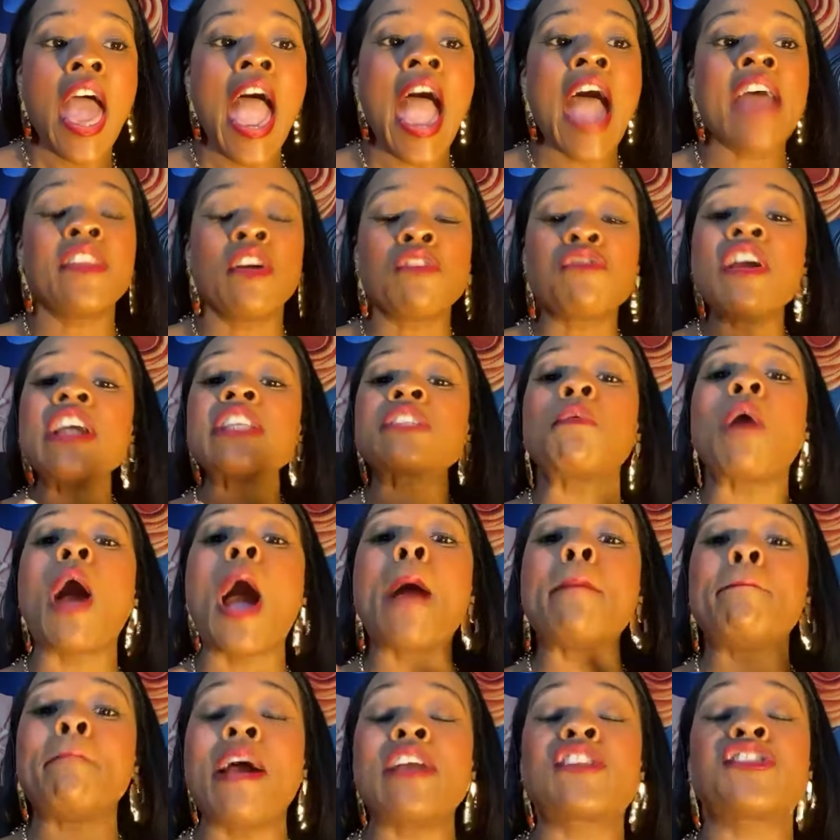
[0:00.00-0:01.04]
And the reason
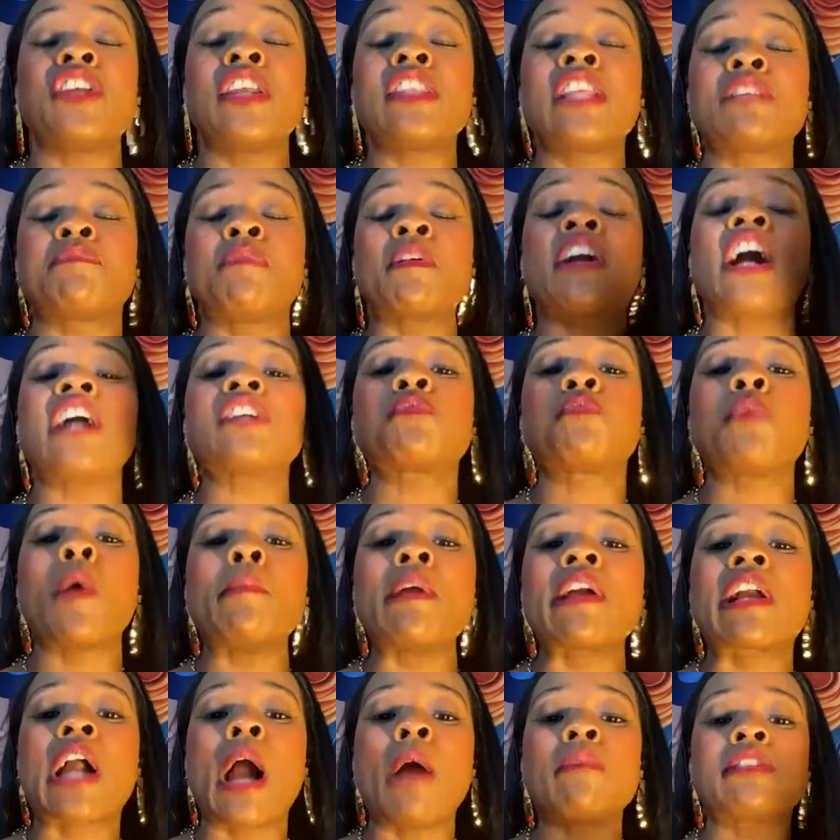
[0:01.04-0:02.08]
why I'm mentioning this because
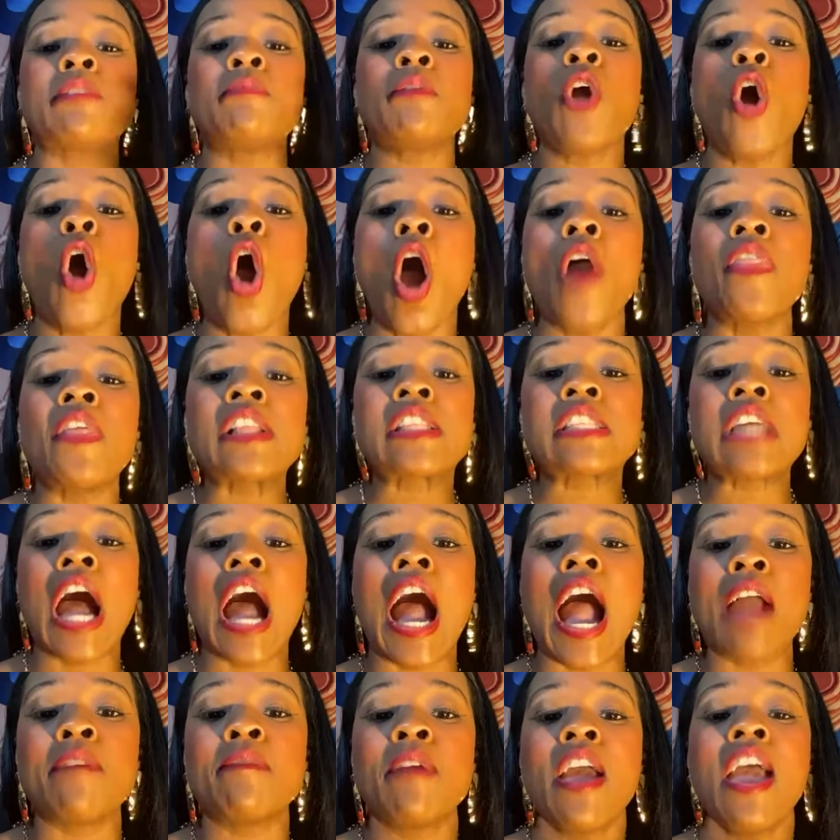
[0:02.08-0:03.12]
women come to me all the
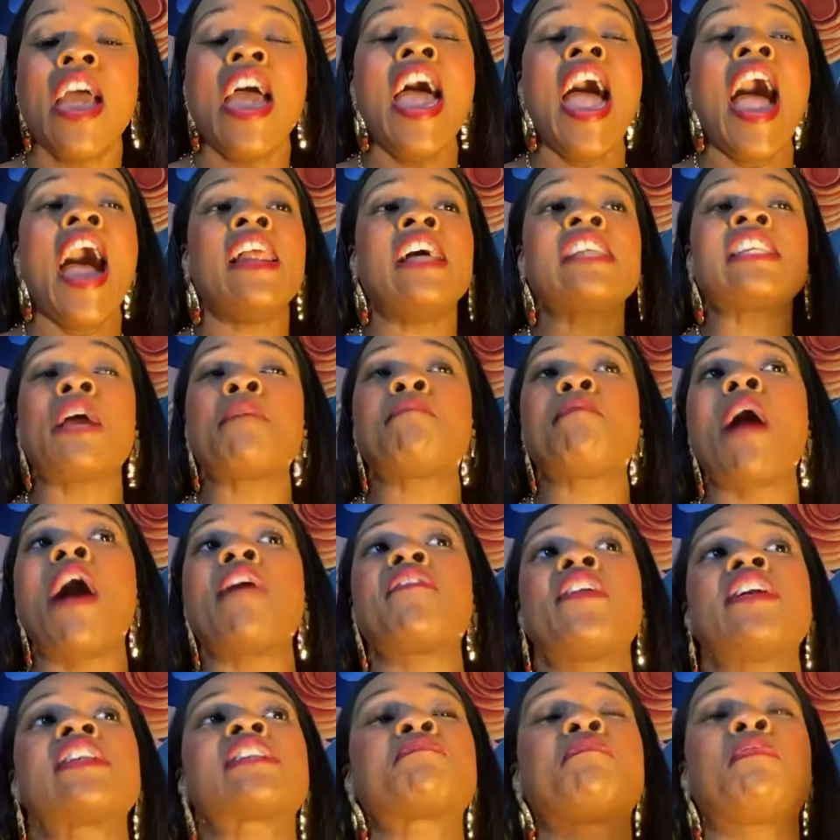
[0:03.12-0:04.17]
time and they say,
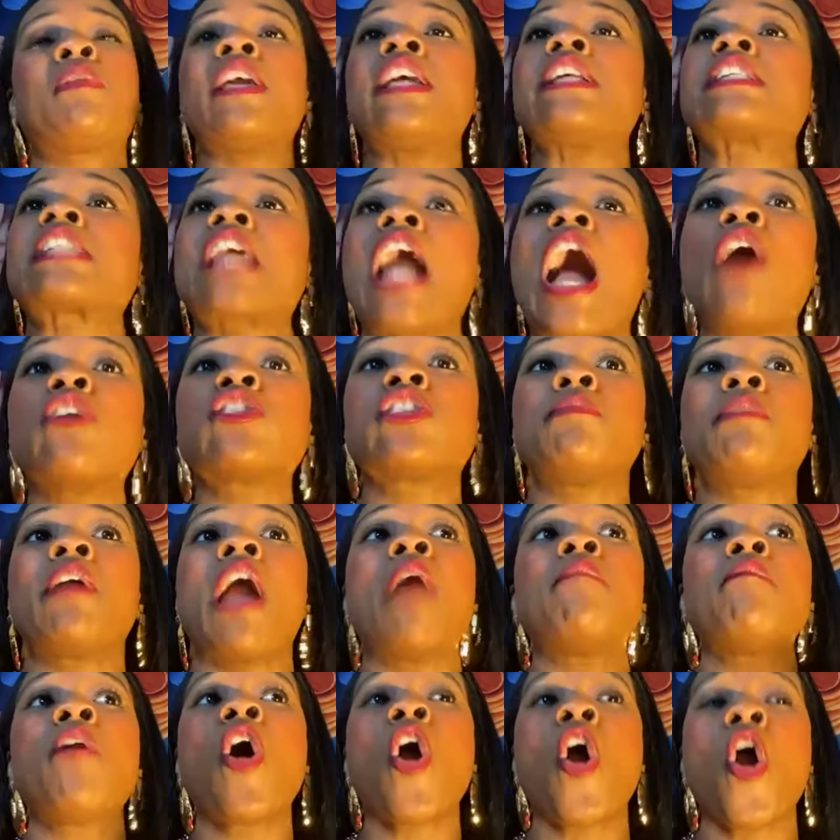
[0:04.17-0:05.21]
Prophetess, please count to me.
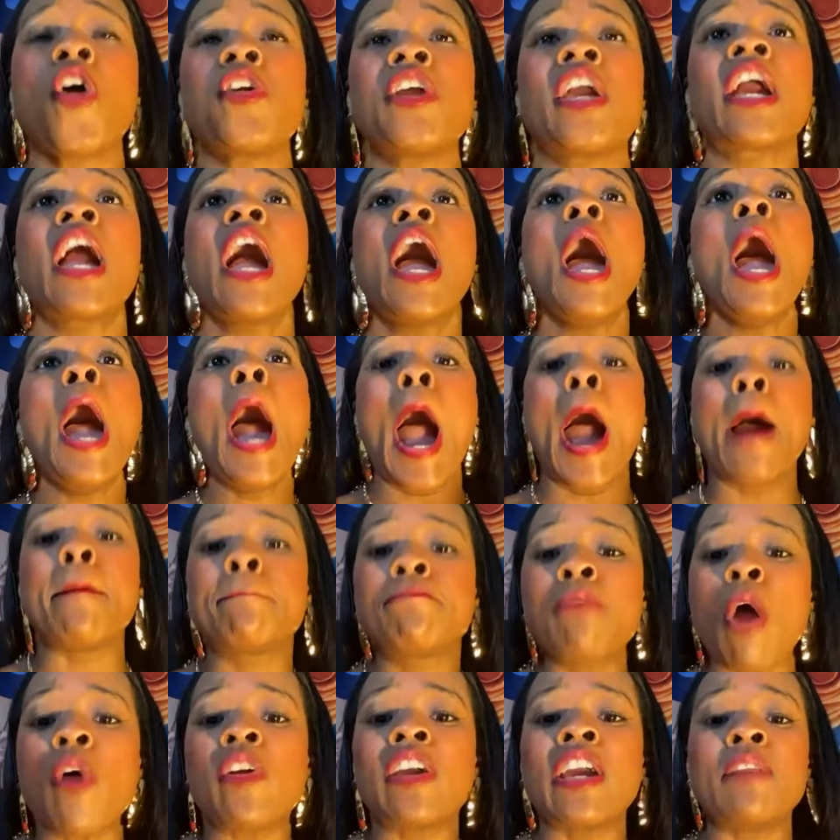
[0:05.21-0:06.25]
I'm hurting.
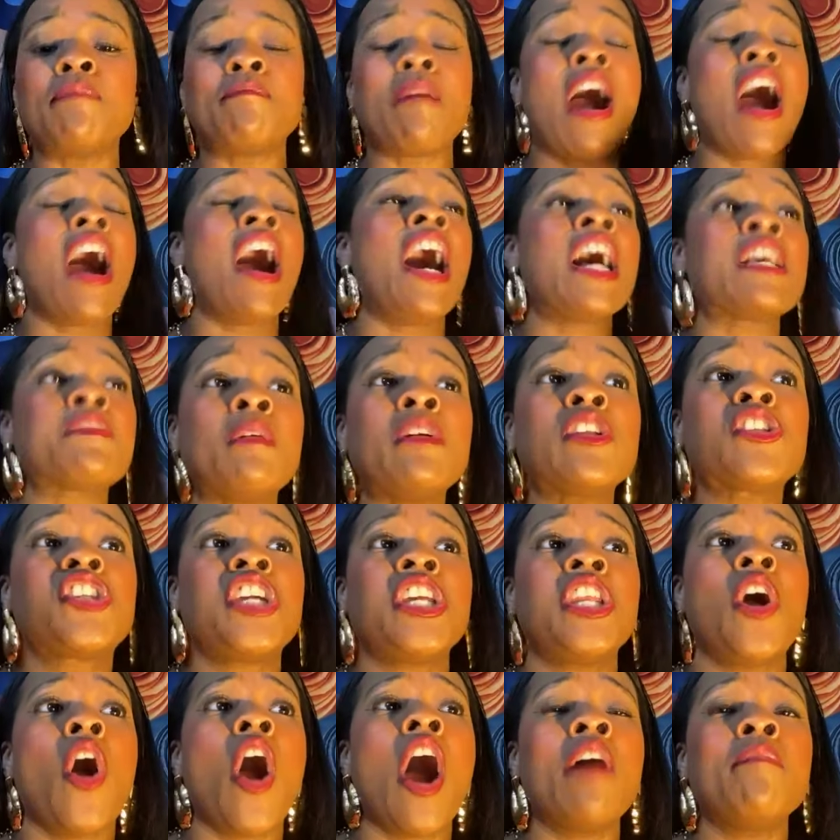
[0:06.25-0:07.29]
I'm broken. My husband
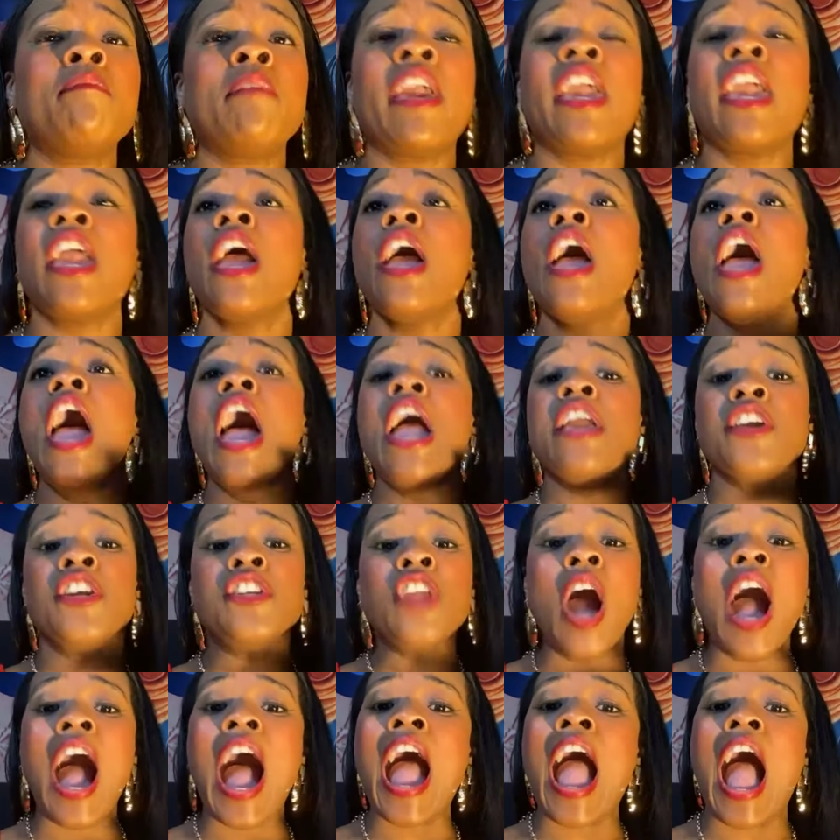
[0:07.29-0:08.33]
cheated on me.
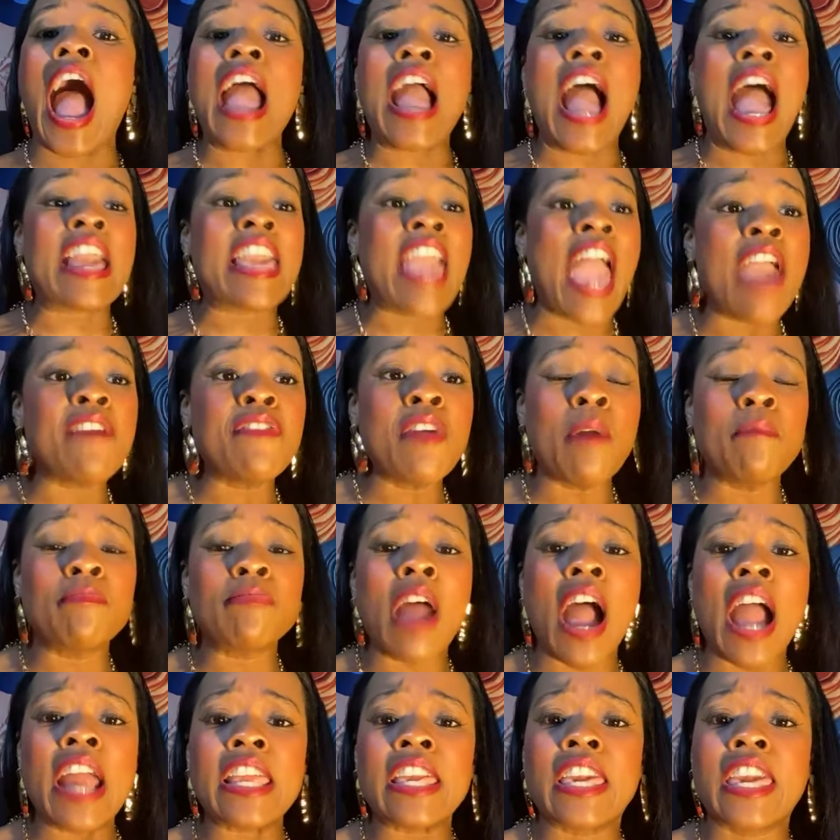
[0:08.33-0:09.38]
You know, I, I gave
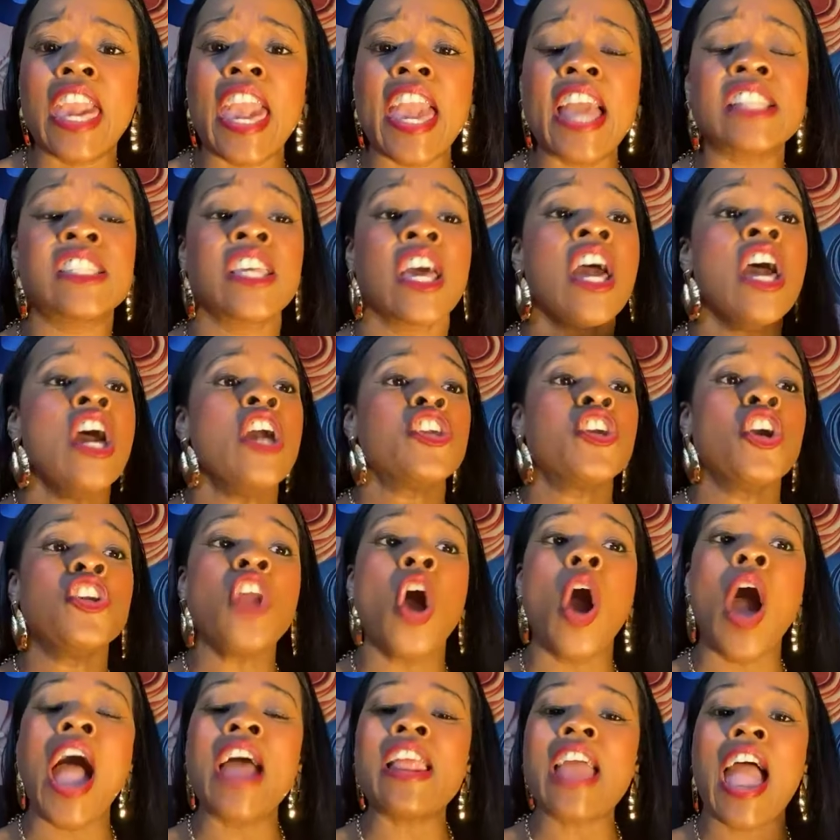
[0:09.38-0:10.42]
him nine kids. You
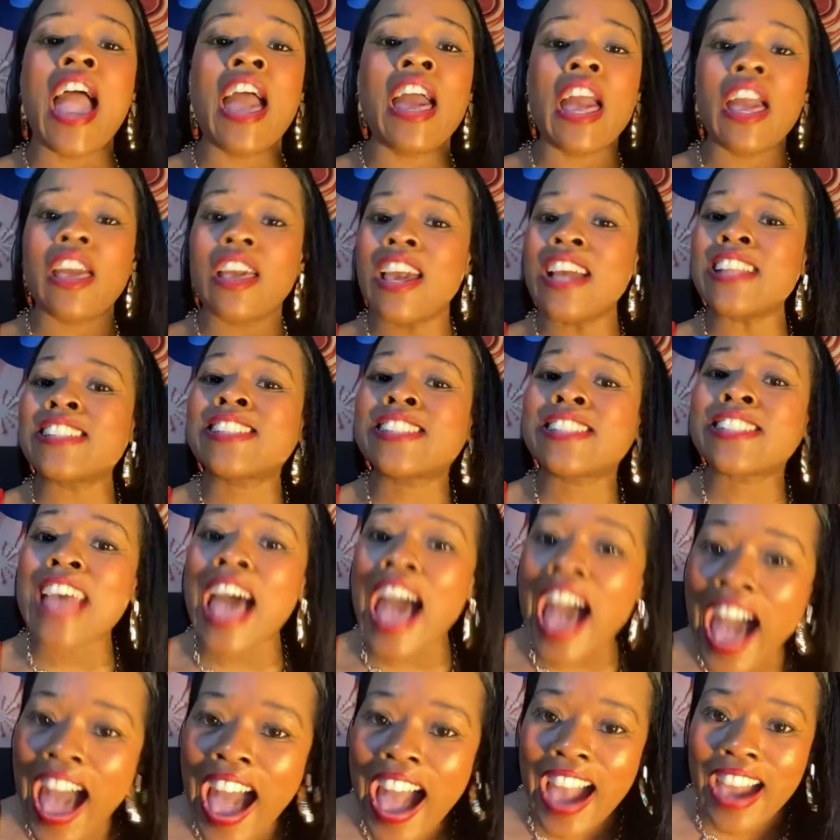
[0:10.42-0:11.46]
know, I, it's
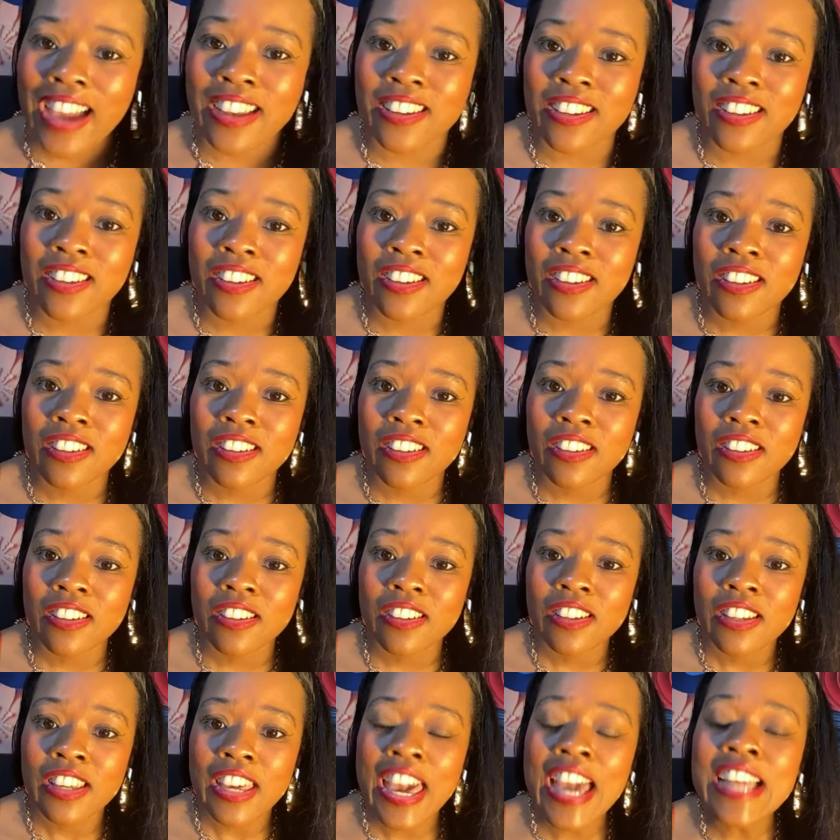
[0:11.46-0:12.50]
sad.
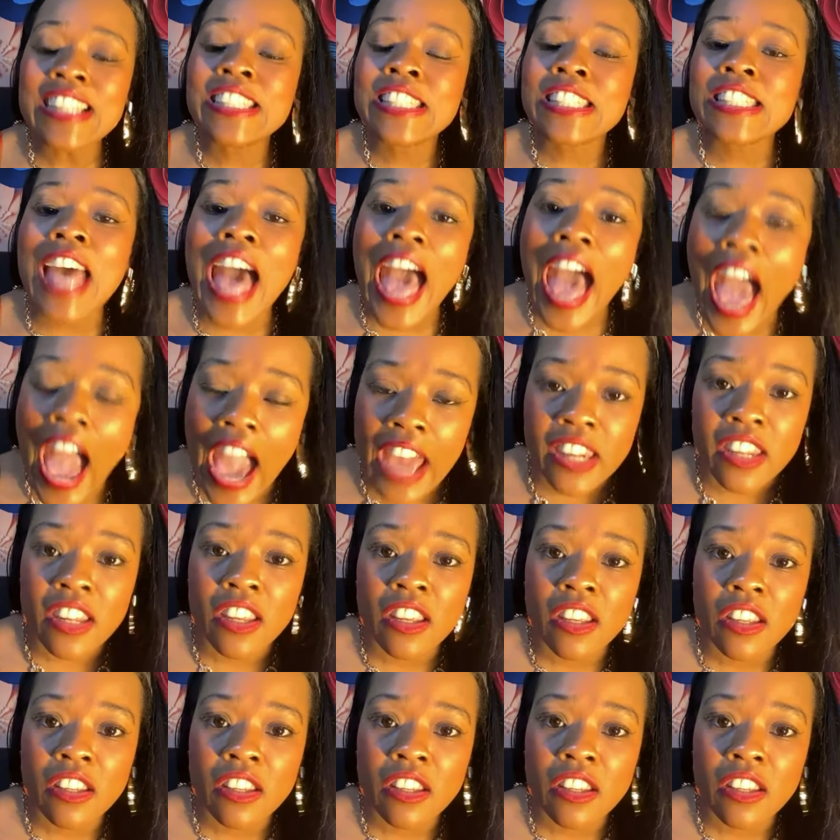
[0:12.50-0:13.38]
It's sad.